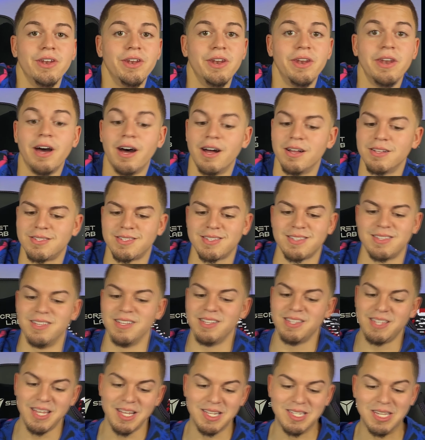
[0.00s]
Nuts. The
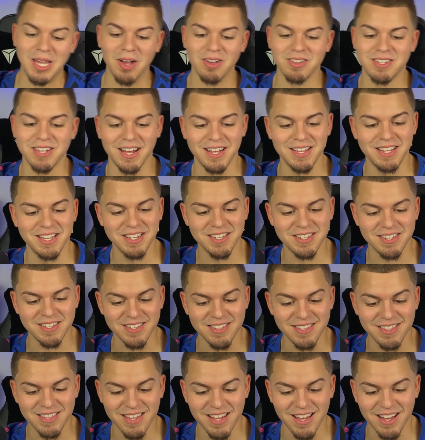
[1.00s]
details on this is
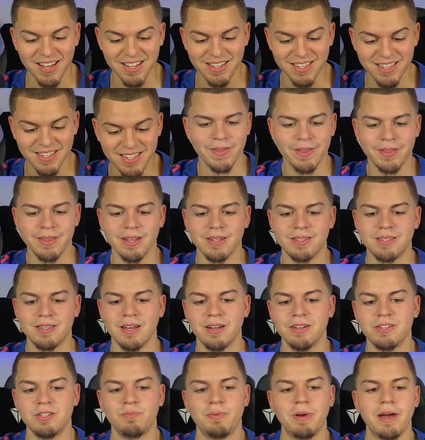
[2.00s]
nuts. The
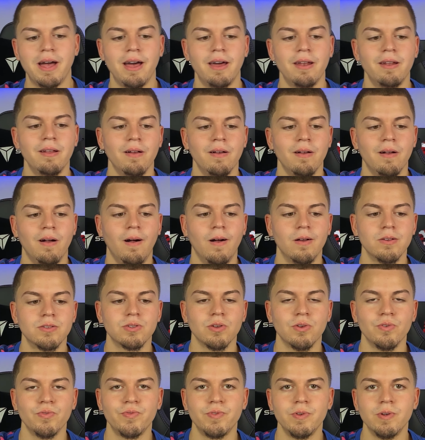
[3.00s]
touchpad
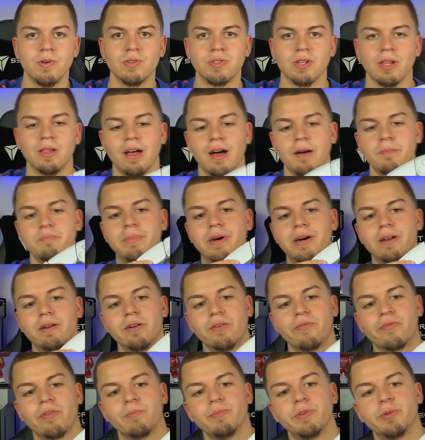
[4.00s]
also feels a lot
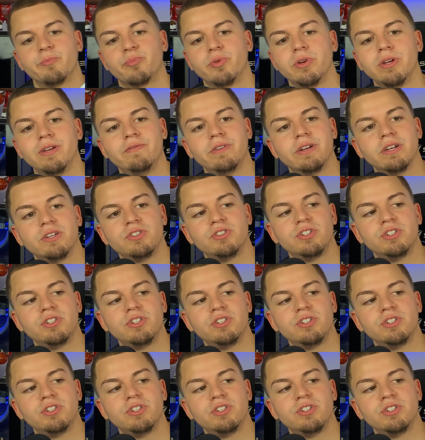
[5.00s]
better from the previous